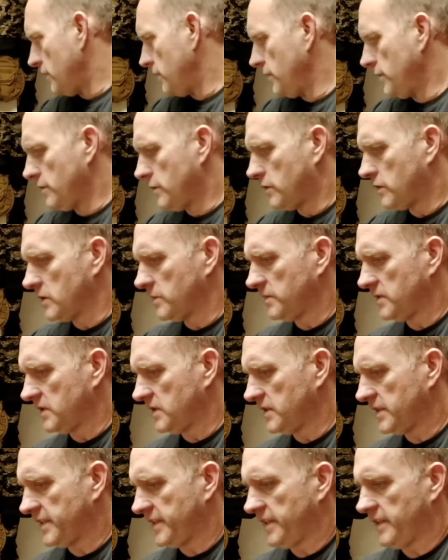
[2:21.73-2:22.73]

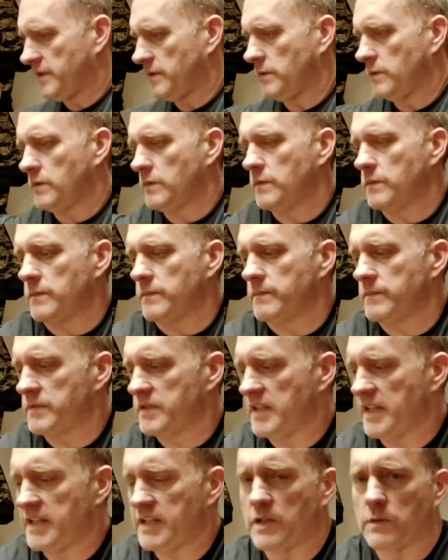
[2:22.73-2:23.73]
normally
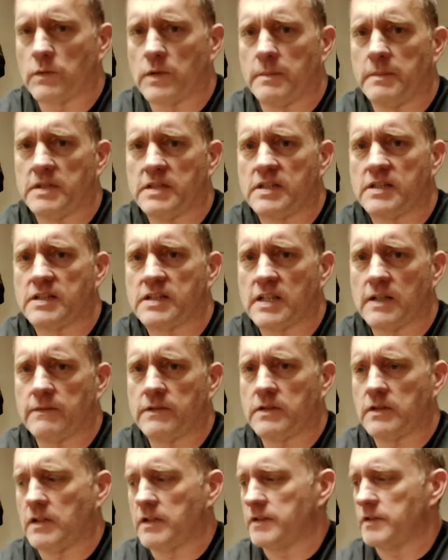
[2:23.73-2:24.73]
taking a Remington
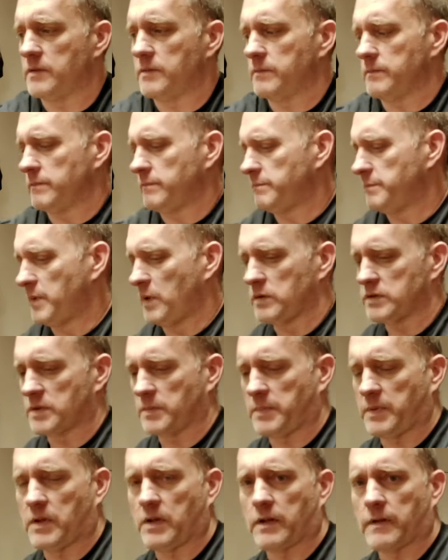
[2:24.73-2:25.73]
700 bolt
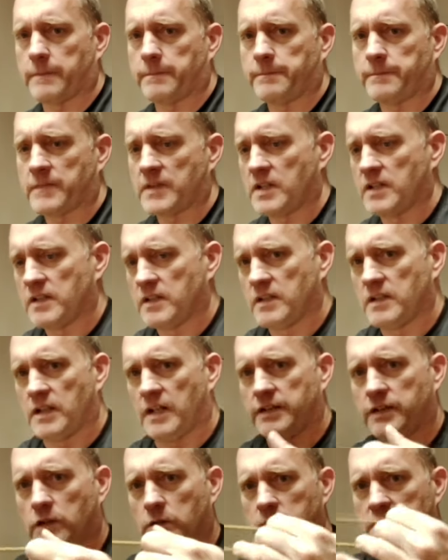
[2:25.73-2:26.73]
apart.
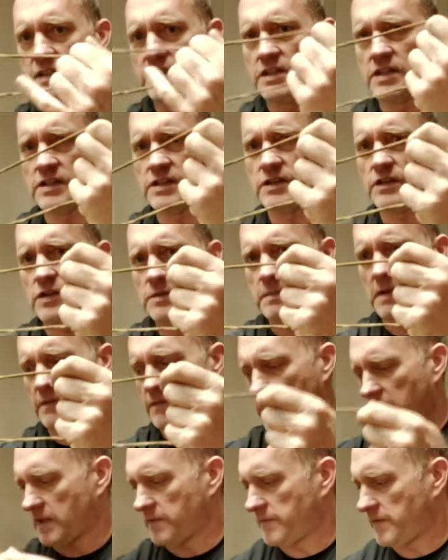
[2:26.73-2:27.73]
I normally just use my
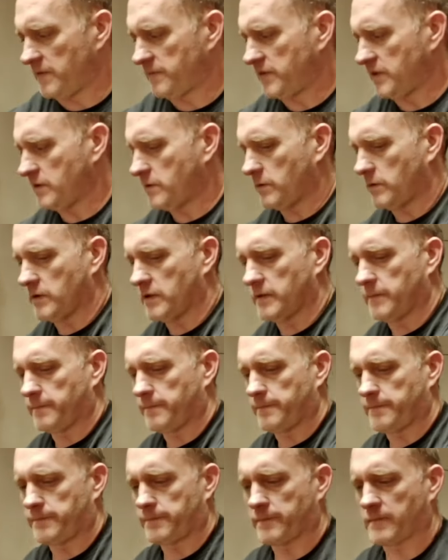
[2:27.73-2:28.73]
550 cord,
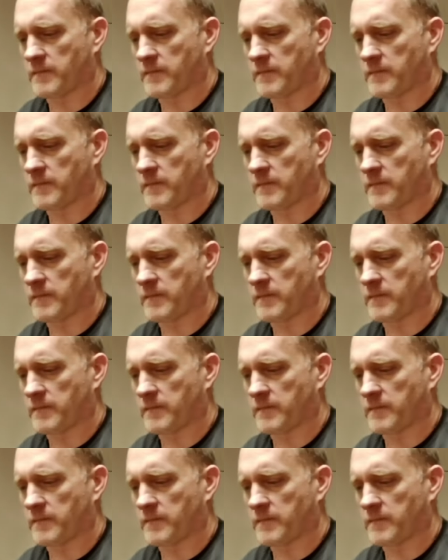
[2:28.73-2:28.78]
